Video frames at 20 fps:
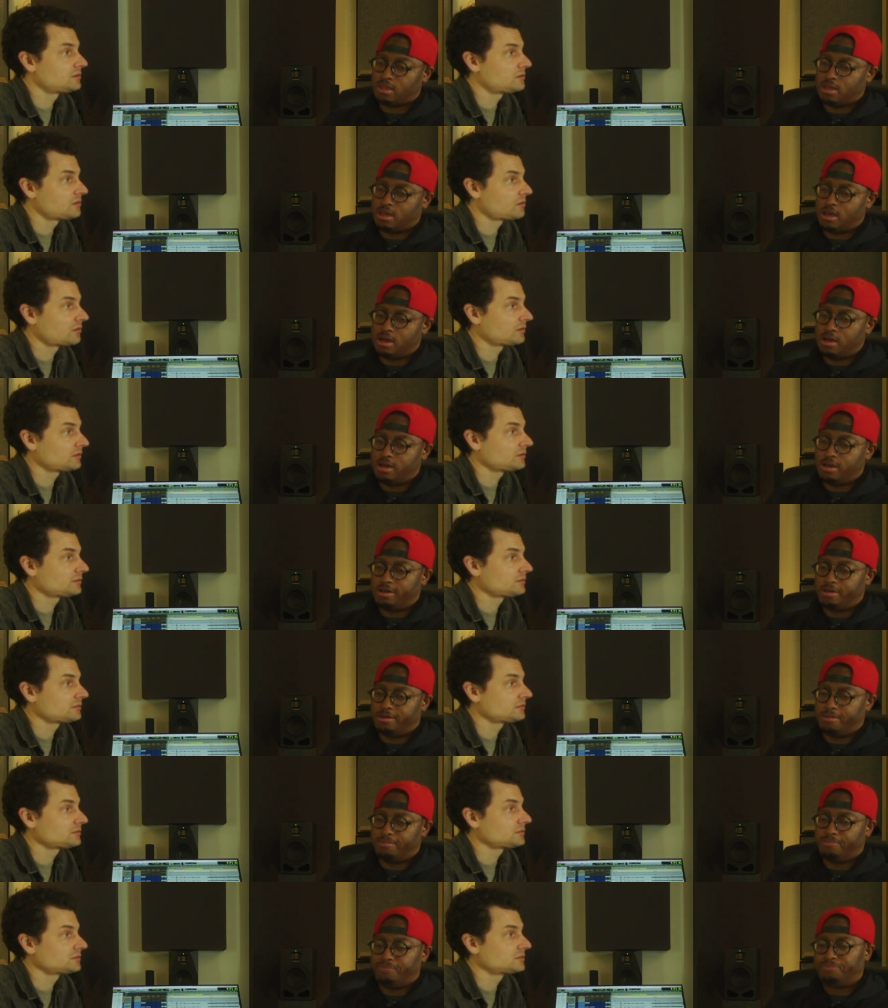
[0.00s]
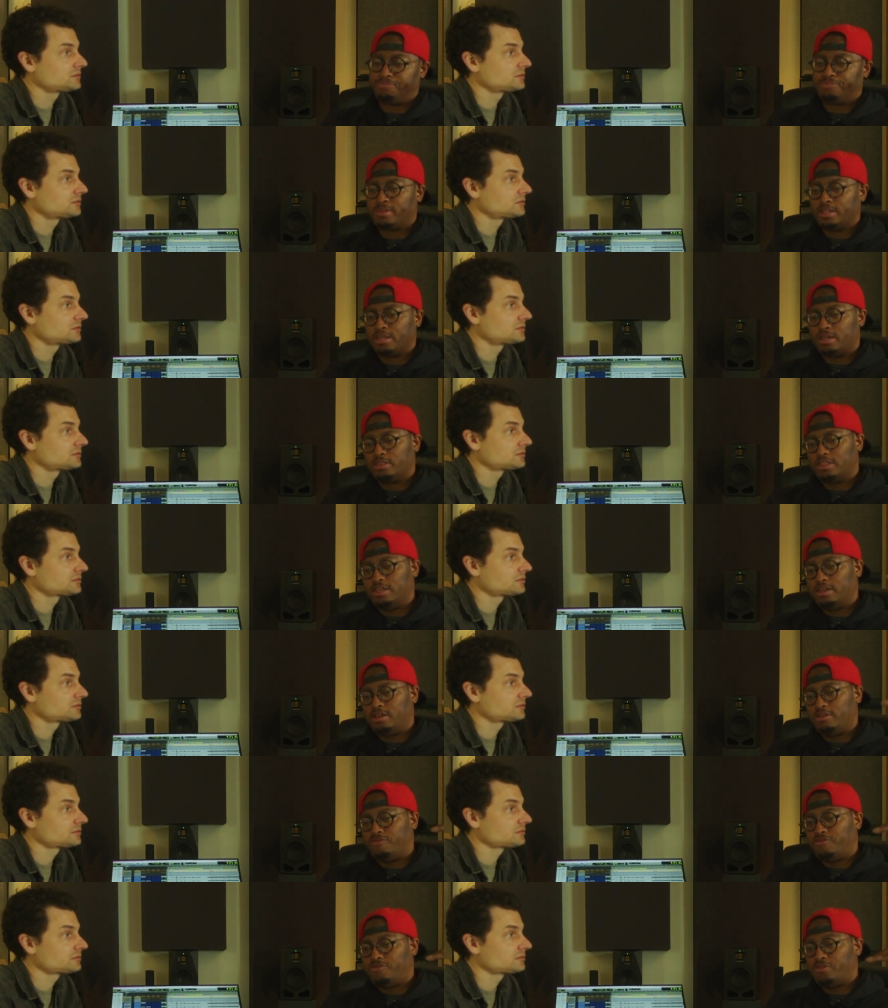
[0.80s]
Speaker 1: um,
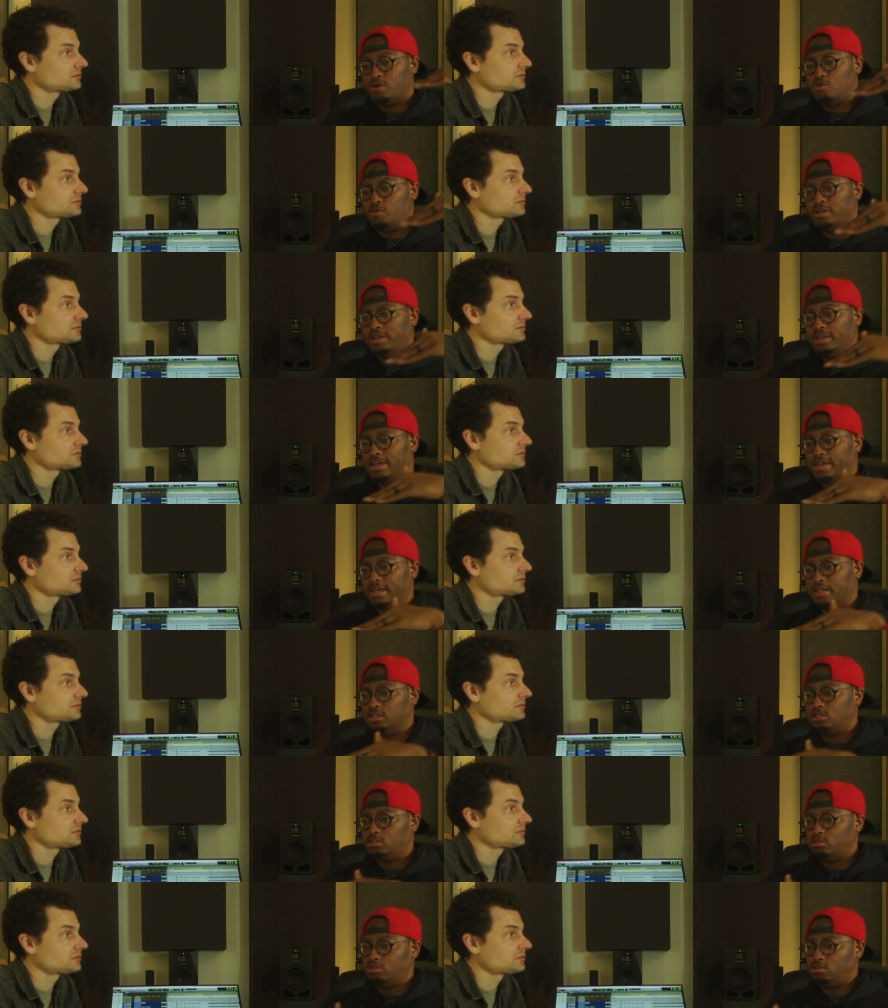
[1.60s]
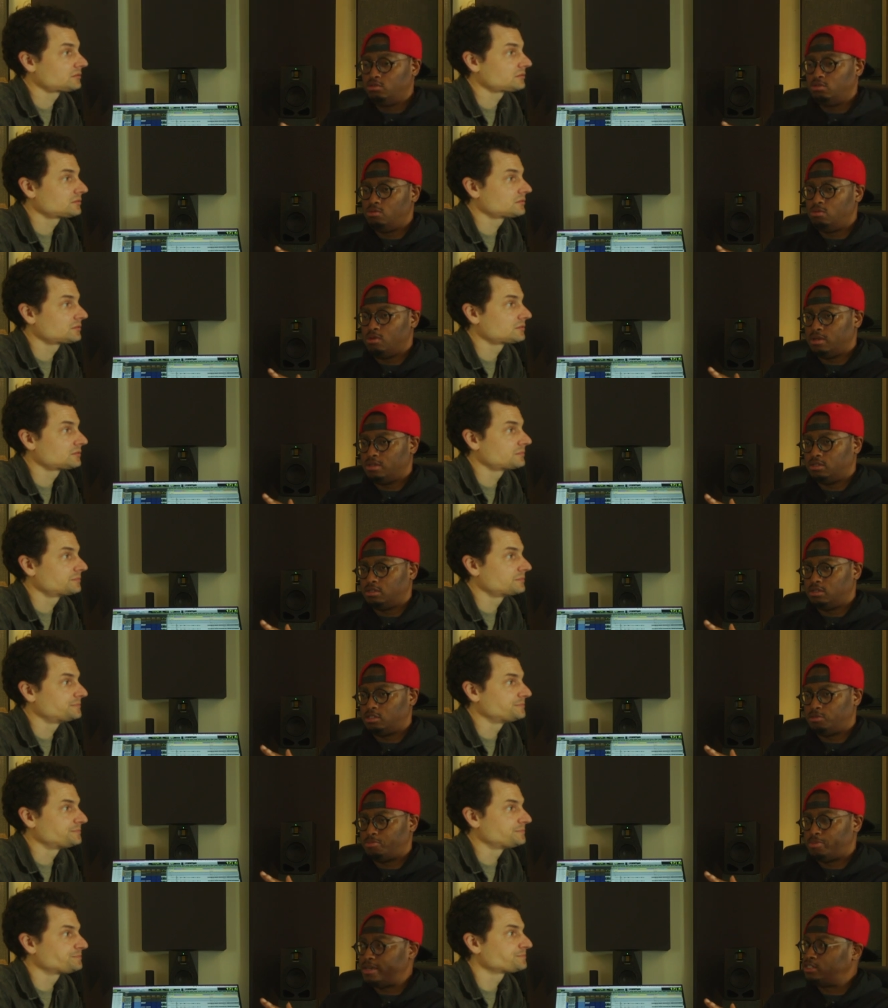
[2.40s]
thing folding into
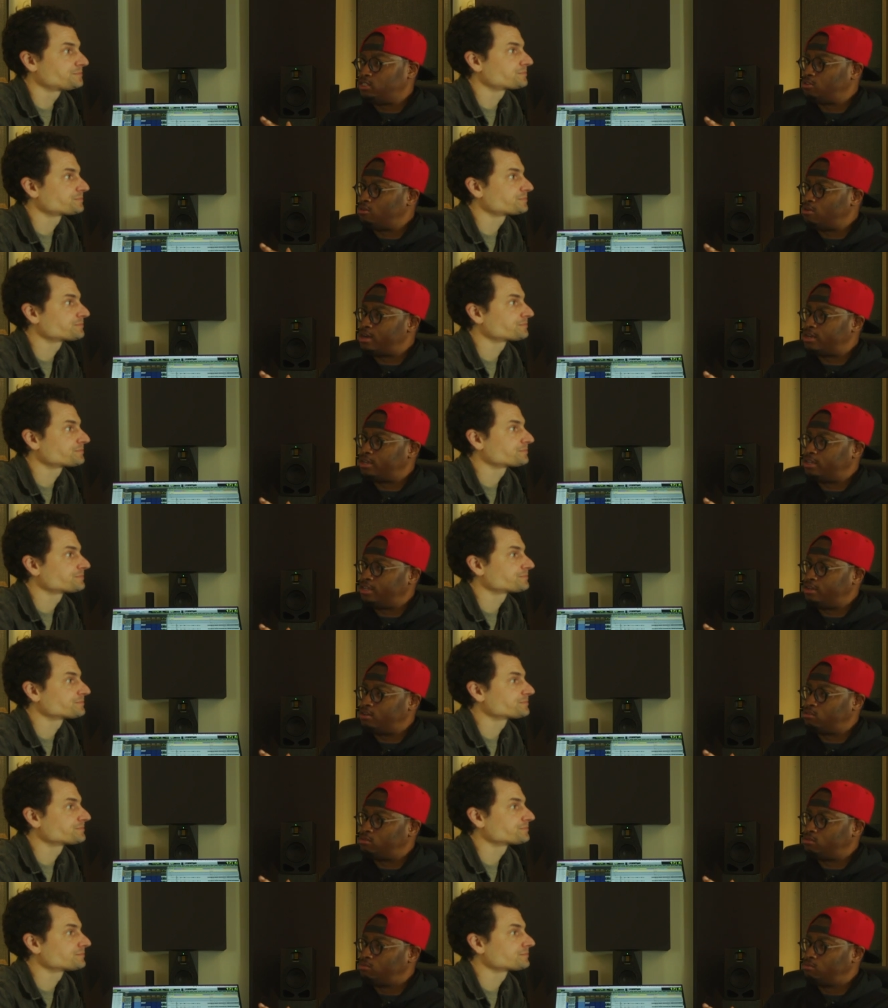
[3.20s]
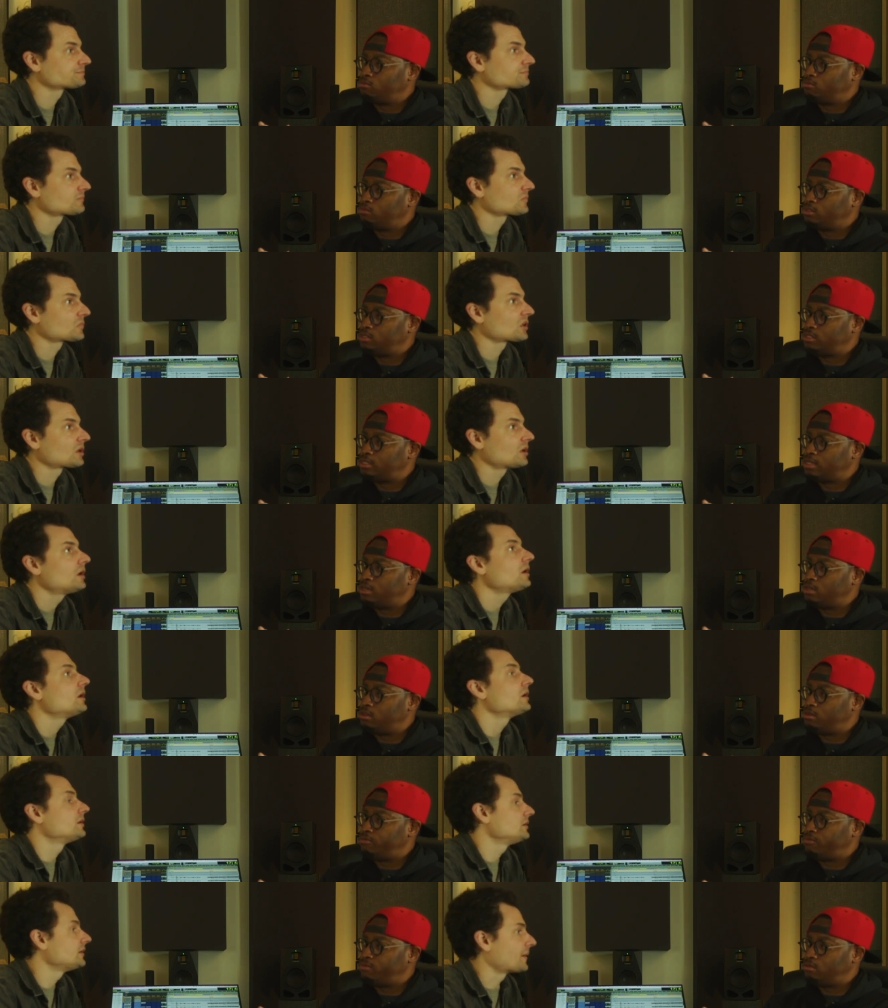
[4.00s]
the spatial audio
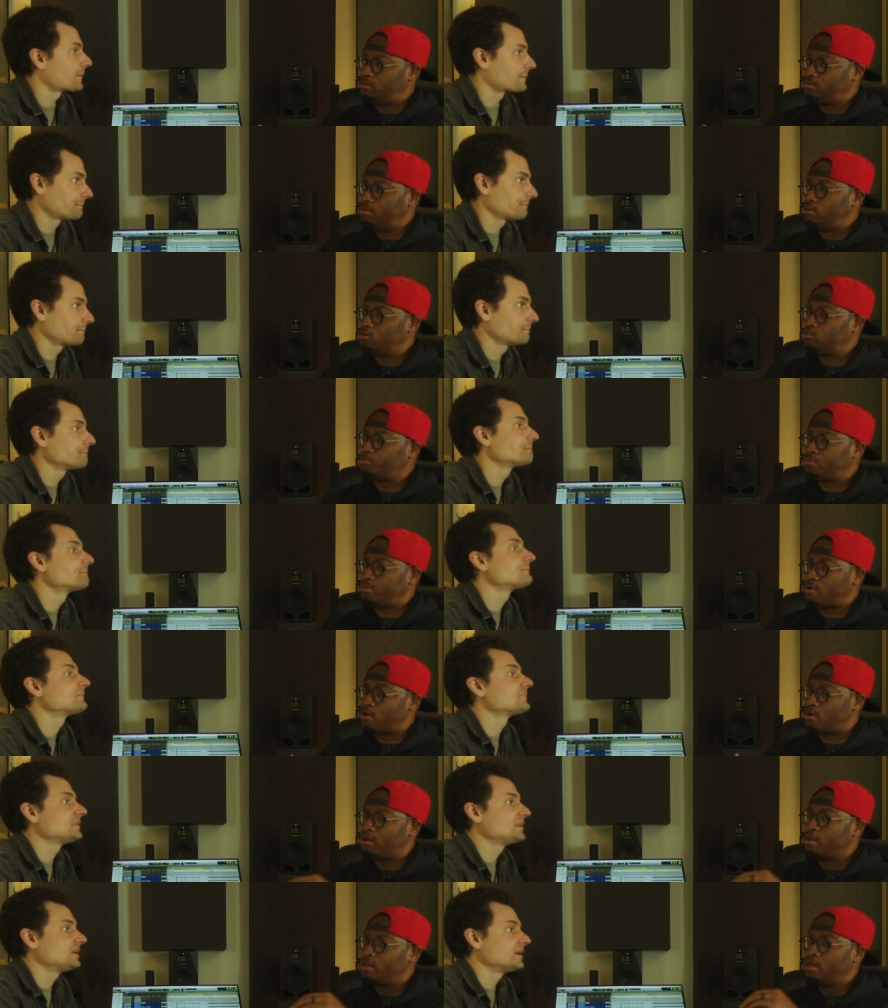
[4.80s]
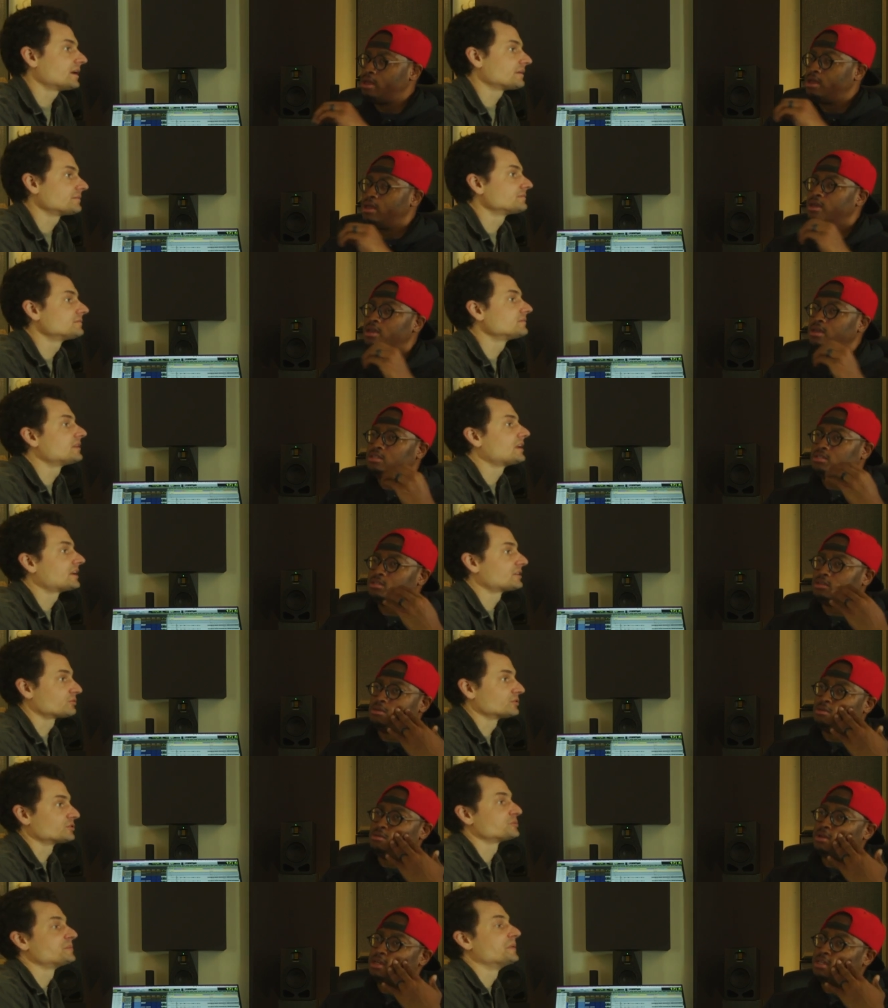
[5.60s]
setup for yeah. the most part.
Speaker 2: Yeah,
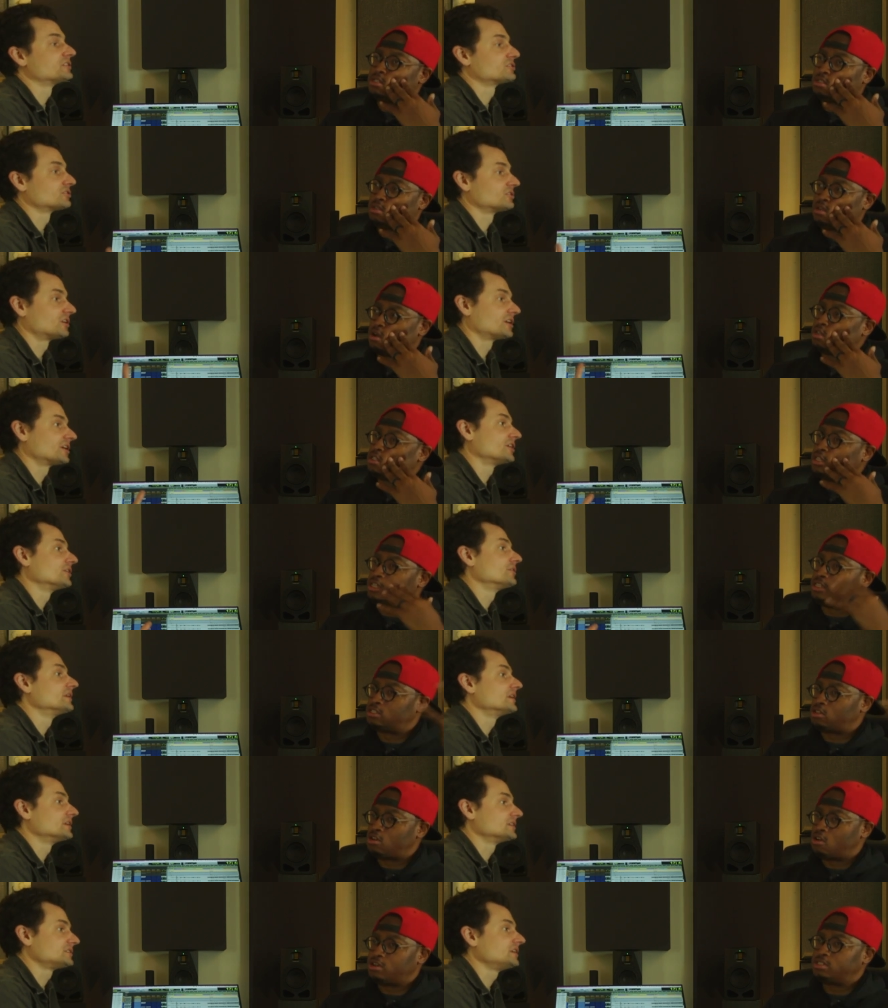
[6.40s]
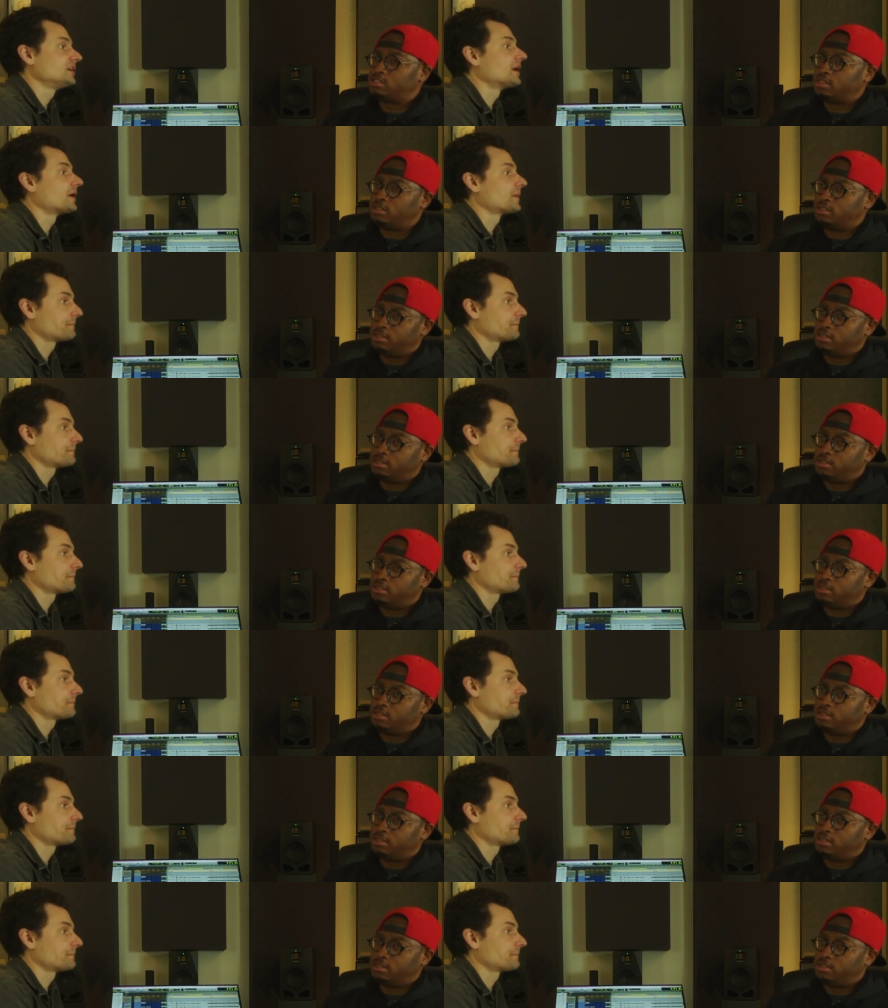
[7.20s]
that's so what spatial it starts, audio it starts is. In,